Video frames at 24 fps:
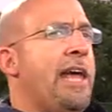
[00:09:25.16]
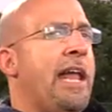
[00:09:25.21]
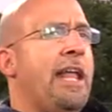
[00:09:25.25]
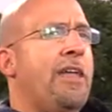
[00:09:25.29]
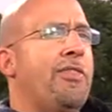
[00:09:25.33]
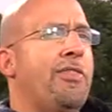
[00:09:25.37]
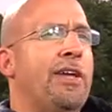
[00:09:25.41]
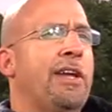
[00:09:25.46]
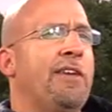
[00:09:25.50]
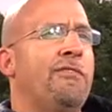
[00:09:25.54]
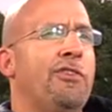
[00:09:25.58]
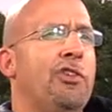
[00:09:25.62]
of that.
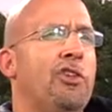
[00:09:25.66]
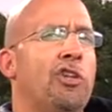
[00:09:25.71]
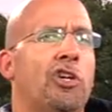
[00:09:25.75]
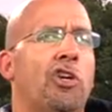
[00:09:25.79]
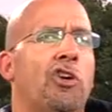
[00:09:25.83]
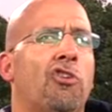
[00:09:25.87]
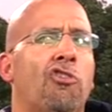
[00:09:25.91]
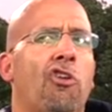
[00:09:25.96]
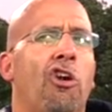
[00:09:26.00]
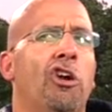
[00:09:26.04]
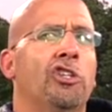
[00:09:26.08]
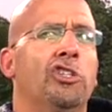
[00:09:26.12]
I think if you
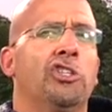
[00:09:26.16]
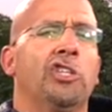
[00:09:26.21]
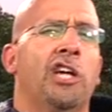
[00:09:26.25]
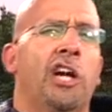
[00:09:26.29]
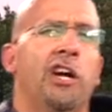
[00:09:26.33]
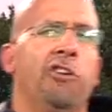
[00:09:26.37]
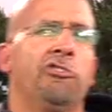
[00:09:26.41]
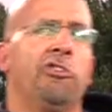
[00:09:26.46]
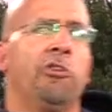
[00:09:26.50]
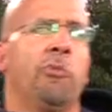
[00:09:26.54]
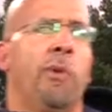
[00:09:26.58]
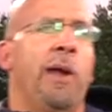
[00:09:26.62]
look across the
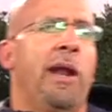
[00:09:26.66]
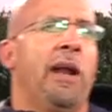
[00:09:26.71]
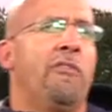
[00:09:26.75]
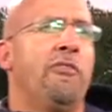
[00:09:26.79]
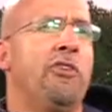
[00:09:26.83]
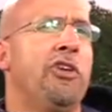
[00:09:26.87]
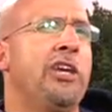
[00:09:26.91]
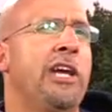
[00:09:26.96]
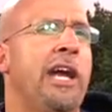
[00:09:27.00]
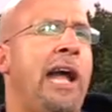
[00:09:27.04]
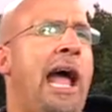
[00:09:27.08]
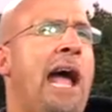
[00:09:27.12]
country,
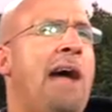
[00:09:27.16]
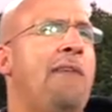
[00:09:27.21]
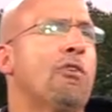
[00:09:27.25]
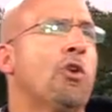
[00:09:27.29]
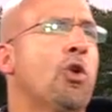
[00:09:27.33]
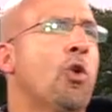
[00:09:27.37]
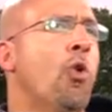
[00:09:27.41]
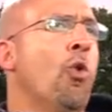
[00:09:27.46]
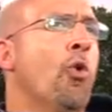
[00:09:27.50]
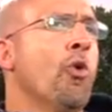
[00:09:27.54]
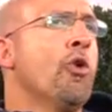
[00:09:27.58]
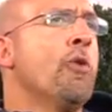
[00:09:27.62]
whenever you have a
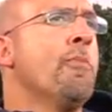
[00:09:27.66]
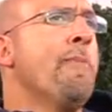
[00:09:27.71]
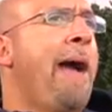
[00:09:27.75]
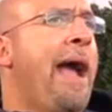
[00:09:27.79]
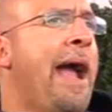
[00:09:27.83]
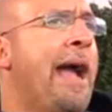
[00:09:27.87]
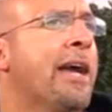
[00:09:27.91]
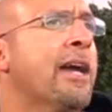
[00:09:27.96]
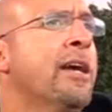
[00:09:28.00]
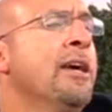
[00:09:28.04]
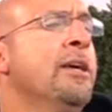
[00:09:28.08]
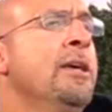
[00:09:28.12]

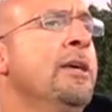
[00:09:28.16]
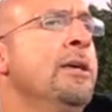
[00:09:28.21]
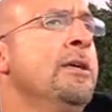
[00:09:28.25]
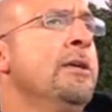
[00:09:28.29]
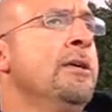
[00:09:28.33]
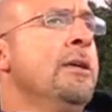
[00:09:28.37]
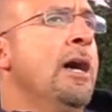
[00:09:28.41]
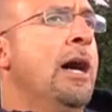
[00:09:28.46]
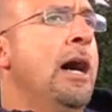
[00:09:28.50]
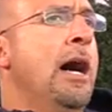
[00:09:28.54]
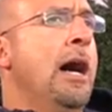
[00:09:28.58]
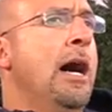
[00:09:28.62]
quarterback
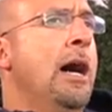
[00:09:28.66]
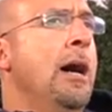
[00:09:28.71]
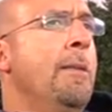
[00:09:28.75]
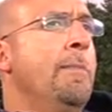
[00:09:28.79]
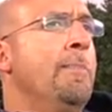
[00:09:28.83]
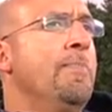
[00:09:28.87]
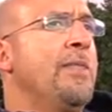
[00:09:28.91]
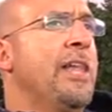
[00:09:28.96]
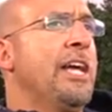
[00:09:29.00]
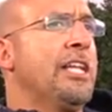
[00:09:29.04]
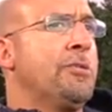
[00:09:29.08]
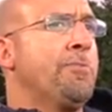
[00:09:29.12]

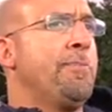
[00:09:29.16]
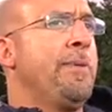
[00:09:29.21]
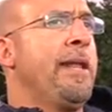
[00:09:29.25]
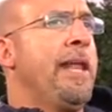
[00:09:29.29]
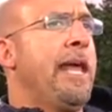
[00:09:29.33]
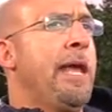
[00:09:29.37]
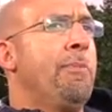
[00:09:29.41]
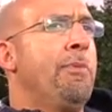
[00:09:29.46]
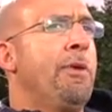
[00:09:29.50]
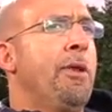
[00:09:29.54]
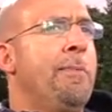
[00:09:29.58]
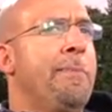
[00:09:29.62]
that's been
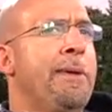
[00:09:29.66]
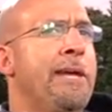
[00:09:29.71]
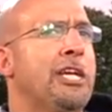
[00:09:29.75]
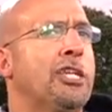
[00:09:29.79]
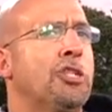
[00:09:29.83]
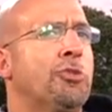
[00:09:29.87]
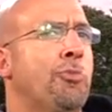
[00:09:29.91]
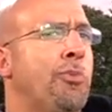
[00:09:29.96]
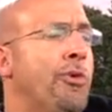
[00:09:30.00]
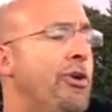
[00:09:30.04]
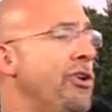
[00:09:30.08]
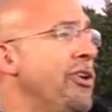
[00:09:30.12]
able to be
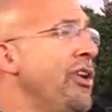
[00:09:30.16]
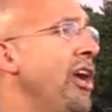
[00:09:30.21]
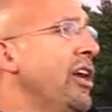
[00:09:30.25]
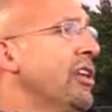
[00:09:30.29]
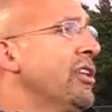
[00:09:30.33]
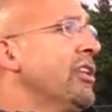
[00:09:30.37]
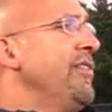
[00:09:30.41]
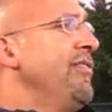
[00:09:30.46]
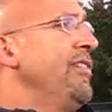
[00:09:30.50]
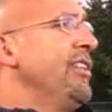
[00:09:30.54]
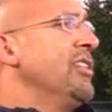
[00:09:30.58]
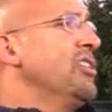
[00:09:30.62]
as
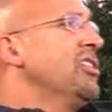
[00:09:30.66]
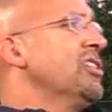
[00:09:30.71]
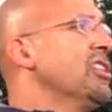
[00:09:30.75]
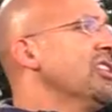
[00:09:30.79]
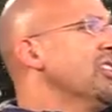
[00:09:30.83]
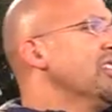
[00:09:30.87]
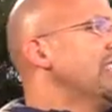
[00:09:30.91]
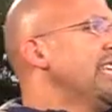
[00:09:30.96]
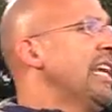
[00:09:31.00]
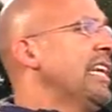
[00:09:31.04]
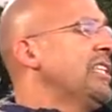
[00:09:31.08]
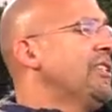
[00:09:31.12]
productive and
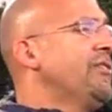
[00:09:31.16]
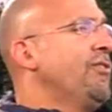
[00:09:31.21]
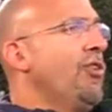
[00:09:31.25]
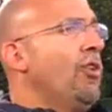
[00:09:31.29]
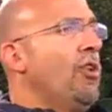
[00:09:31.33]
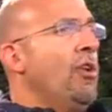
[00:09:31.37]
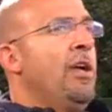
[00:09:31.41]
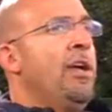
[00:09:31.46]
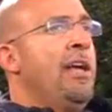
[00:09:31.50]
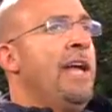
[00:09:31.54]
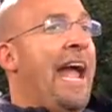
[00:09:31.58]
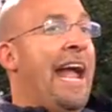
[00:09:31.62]

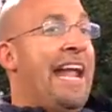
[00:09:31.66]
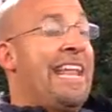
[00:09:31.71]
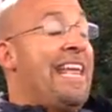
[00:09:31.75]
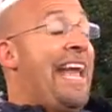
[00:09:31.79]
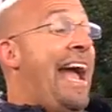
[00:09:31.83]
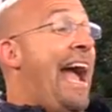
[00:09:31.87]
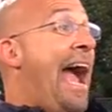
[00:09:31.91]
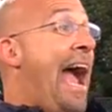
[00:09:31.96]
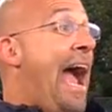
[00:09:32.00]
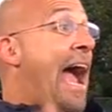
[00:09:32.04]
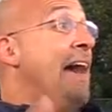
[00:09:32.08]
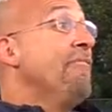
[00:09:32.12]
successful, and
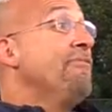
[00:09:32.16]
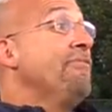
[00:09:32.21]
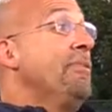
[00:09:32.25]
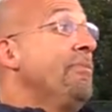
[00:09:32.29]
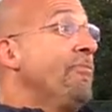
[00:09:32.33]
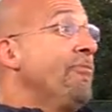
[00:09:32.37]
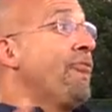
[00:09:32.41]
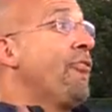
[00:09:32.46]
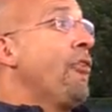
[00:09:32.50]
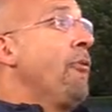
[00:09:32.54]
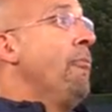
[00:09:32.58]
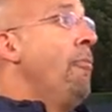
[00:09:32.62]
you have
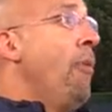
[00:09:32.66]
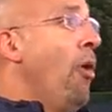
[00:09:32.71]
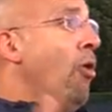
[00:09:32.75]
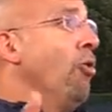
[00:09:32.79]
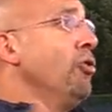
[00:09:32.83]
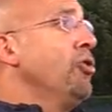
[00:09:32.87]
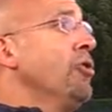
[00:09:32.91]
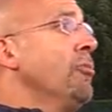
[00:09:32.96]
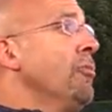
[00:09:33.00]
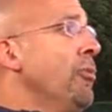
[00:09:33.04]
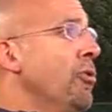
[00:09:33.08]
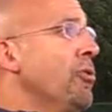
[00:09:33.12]
them for
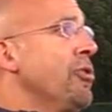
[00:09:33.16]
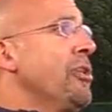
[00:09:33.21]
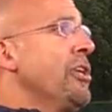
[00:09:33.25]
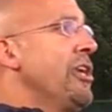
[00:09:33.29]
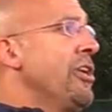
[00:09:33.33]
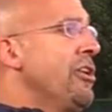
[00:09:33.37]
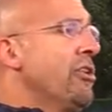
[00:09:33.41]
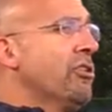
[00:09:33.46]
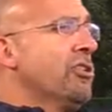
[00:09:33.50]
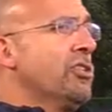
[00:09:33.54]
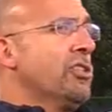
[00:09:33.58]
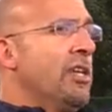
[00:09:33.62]
multiple
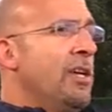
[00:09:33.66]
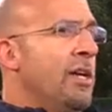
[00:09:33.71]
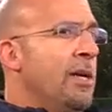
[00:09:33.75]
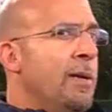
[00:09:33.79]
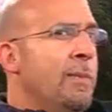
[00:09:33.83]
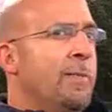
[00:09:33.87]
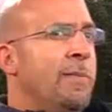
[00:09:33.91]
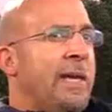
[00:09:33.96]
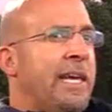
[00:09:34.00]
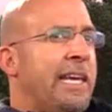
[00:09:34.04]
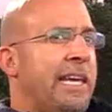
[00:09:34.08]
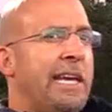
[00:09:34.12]
years,
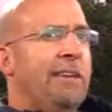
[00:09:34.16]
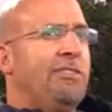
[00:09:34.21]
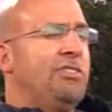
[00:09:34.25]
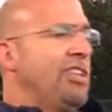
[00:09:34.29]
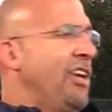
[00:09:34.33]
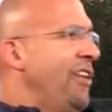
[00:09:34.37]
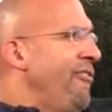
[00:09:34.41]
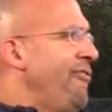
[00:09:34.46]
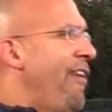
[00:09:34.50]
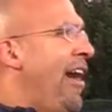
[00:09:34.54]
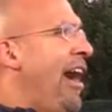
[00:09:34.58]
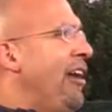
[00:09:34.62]
it gives
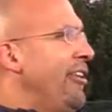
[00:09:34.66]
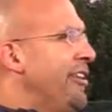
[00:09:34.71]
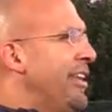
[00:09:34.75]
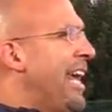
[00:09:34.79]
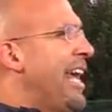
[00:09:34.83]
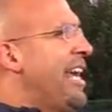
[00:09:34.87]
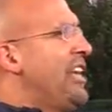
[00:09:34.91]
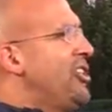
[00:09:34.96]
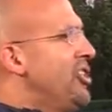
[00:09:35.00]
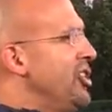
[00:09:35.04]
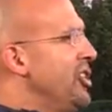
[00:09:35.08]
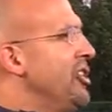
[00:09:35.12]
you a
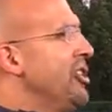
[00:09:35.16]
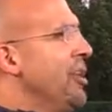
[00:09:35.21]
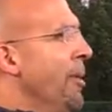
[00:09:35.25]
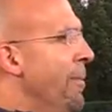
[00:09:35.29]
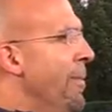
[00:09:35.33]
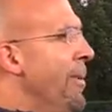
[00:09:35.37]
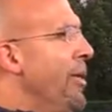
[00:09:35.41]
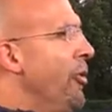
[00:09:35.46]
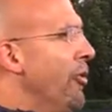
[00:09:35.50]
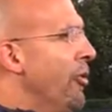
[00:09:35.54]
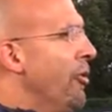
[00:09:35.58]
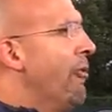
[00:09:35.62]
foundation to
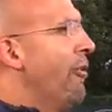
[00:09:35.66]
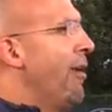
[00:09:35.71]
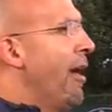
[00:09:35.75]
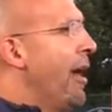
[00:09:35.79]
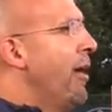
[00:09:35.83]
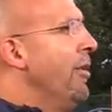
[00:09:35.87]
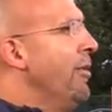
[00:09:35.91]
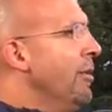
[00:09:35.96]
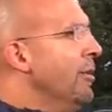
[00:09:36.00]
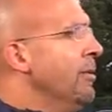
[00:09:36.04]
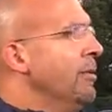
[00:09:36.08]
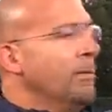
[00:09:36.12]
build
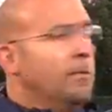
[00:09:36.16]
around.